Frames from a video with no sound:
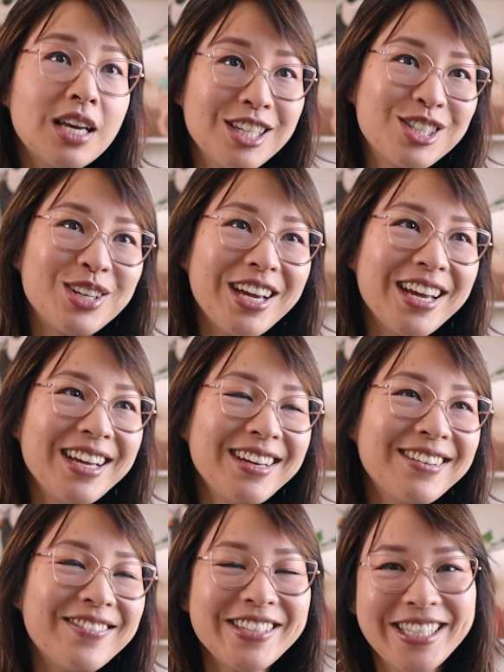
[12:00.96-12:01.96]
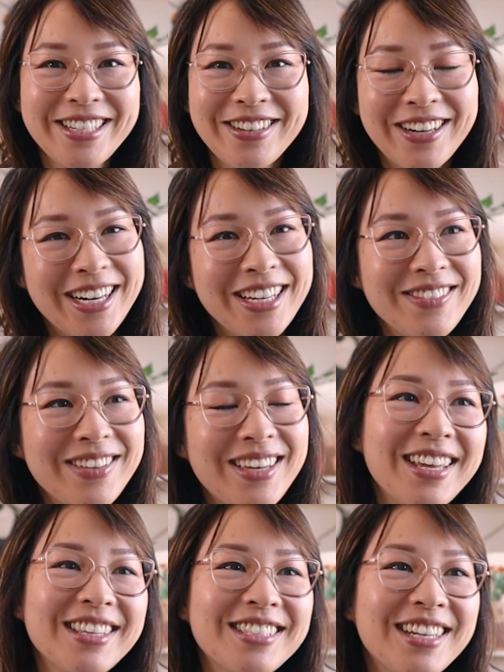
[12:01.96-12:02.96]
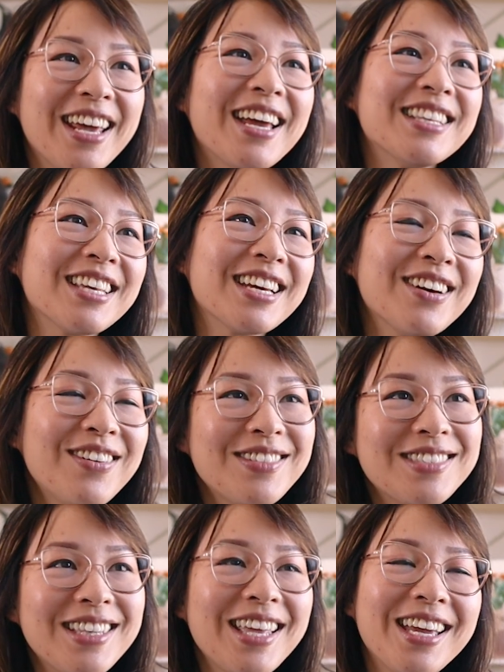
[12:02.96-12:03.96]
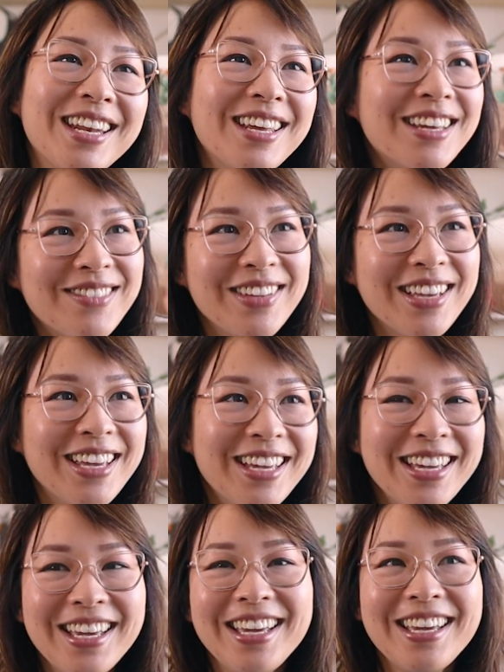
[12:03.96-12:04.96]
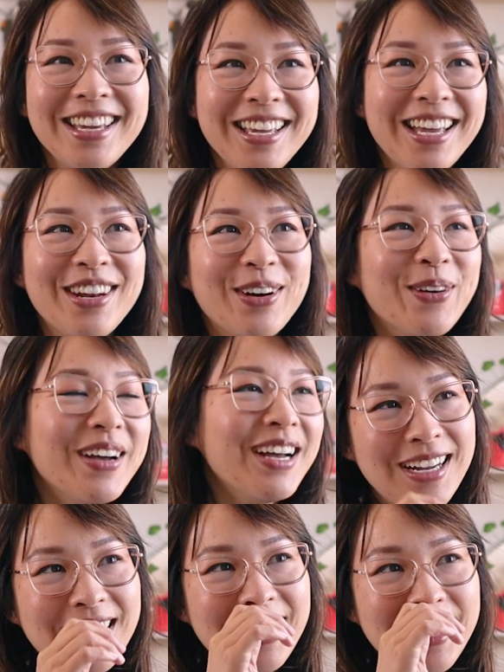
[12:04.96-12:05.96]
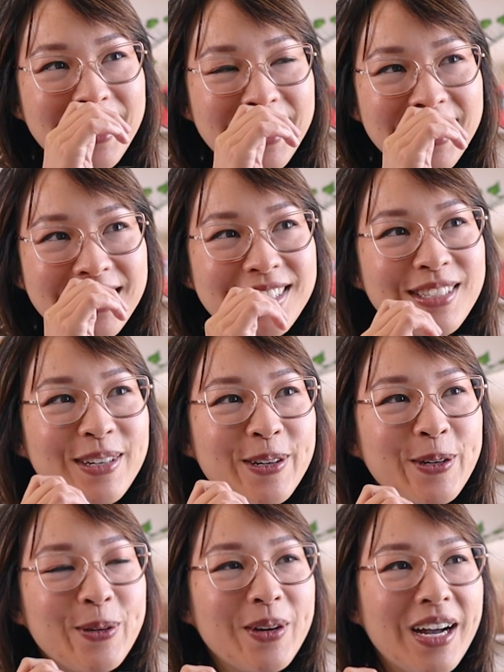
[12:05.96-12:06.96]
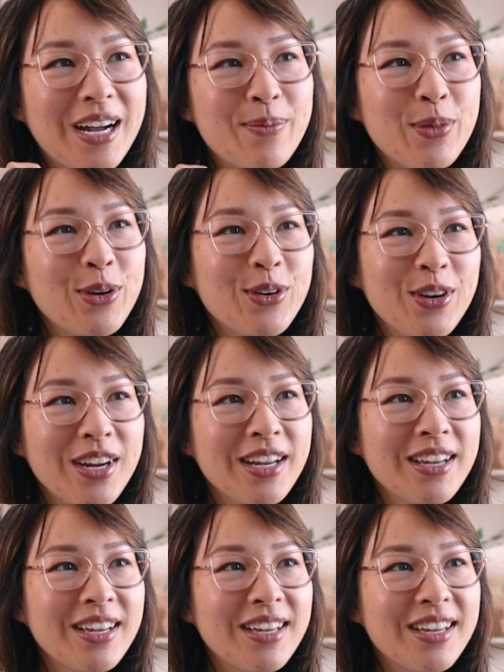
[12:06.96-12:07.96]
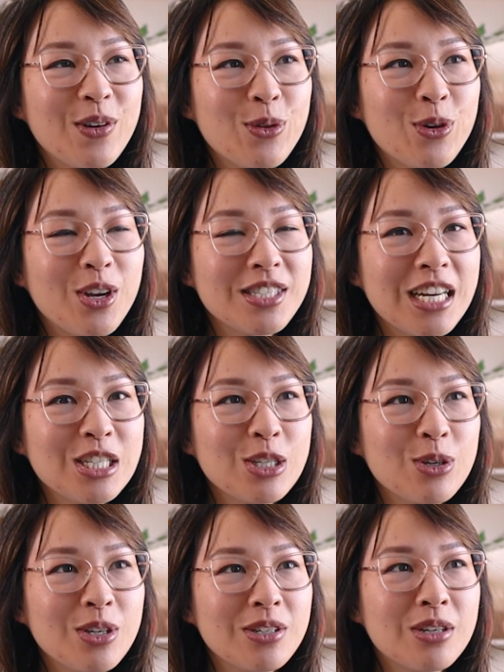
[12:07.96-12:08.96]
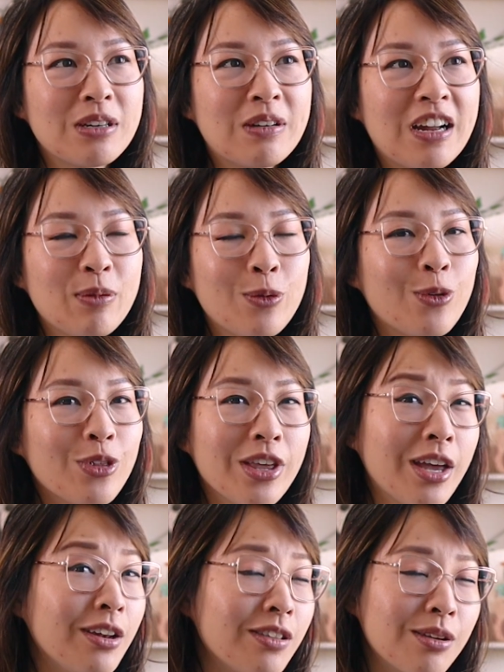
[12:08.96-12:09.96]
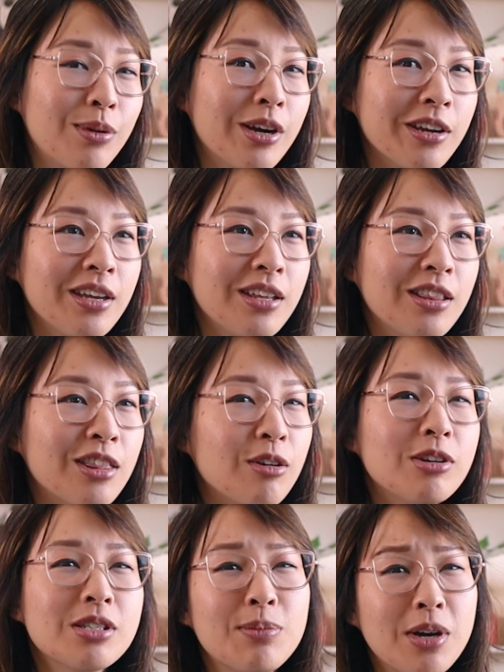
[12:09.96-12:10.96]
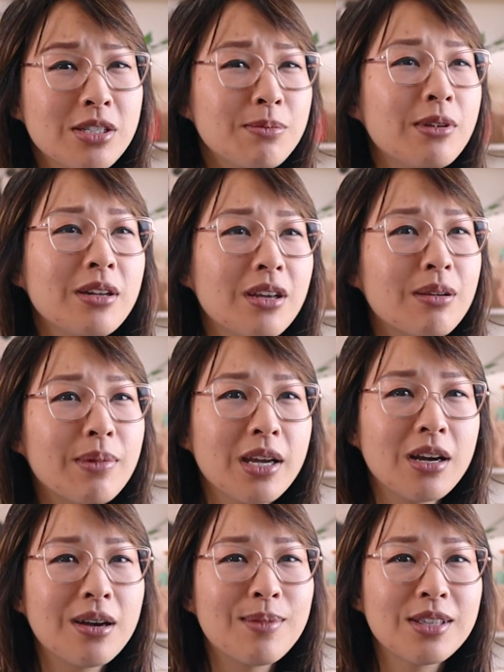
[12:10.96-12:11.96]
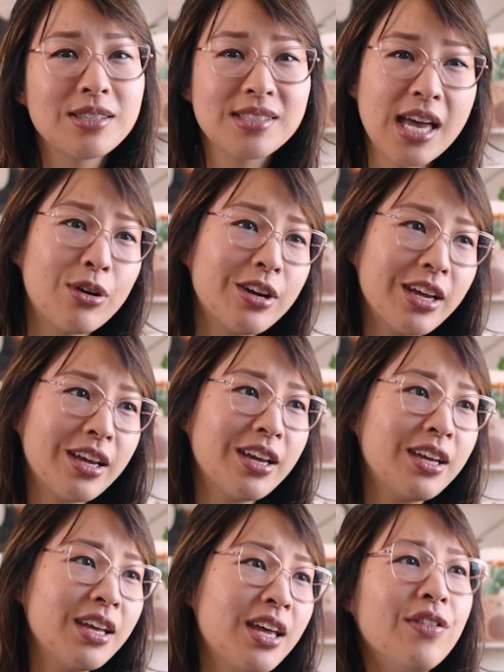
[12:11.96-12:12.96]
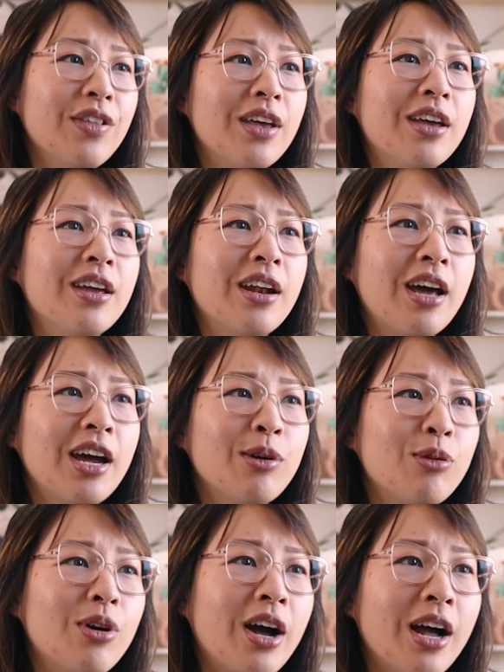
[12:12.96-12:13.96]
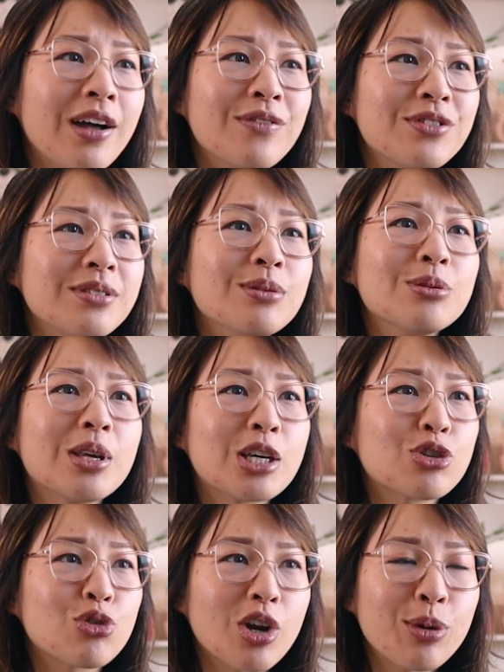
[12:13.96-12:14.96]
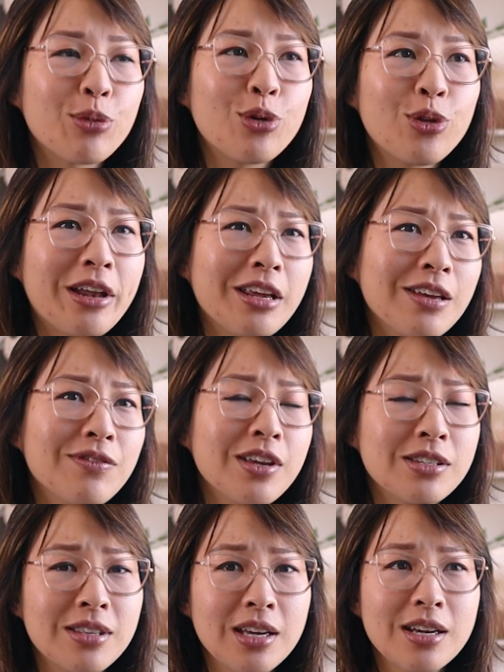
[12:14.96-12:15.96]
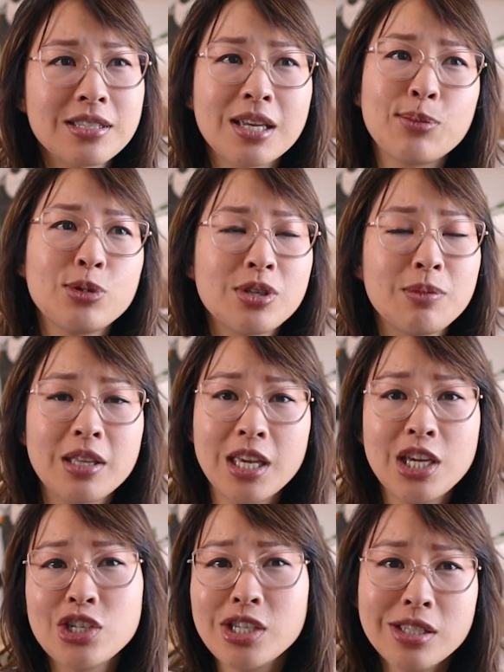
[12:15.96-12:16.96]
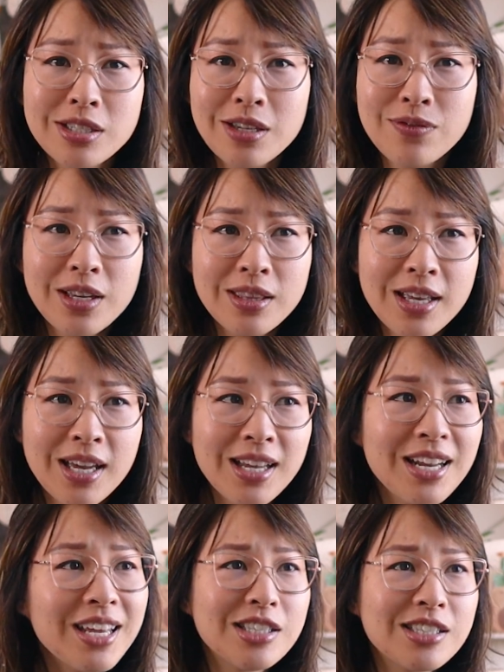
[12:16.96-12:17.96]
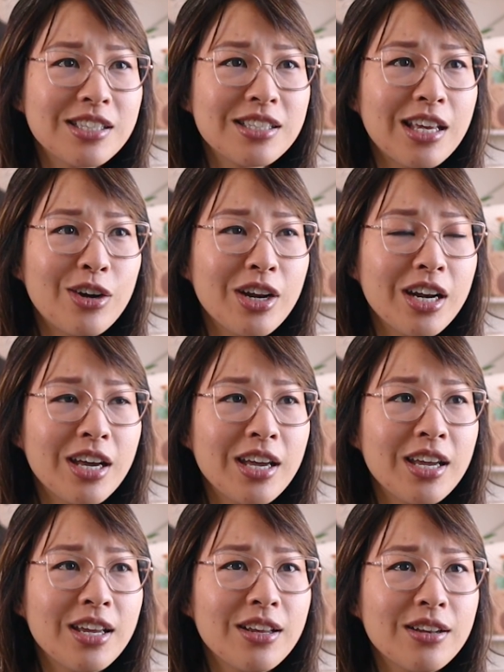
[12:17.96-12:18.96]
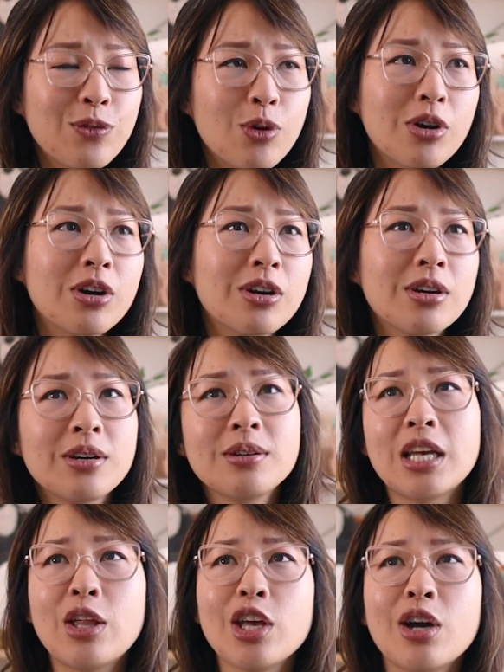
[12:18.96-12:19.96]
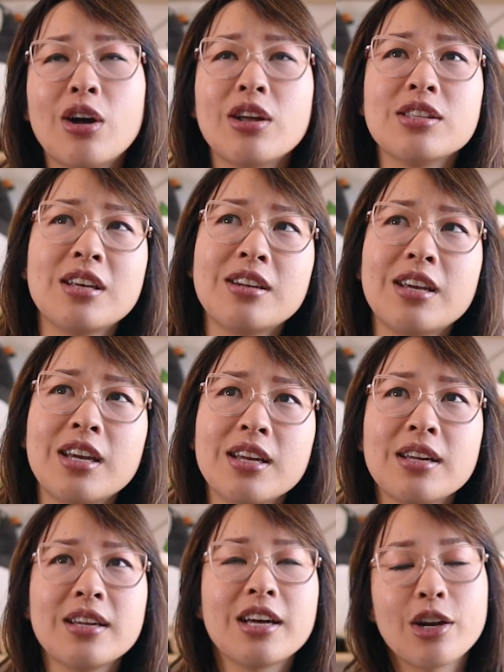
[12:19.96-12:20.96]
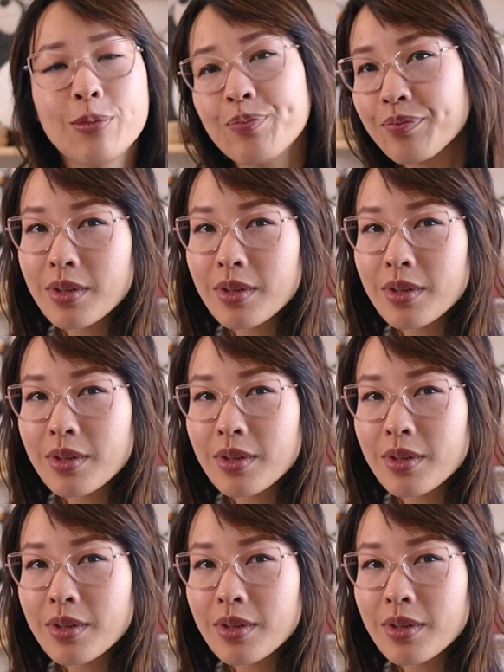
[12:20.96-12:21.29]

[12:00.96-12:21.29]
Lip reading: yesterday, which didn't arrive, and today it's like, oh, it's delayed. I'm like, yeah, no. So I'm wondering whether or not it's actually going to arrive before the end of the market. There is a possibility it might come on Saturday, and then I will have to like scramble that evening to like assemble some of the keychains and stuff like that on Saturday night for selling on Sunday. I don't know.